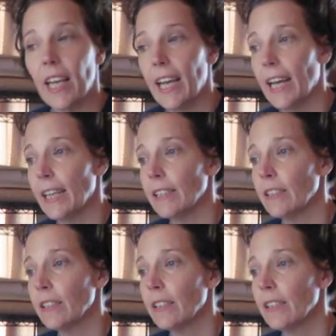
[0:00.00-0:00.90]
And
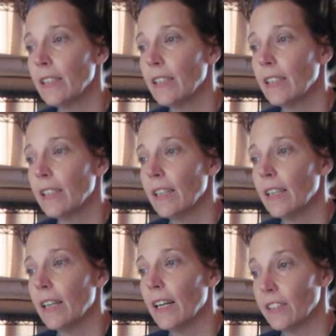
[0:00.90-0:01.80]

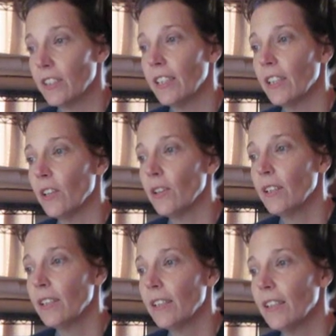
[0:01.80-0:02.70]
until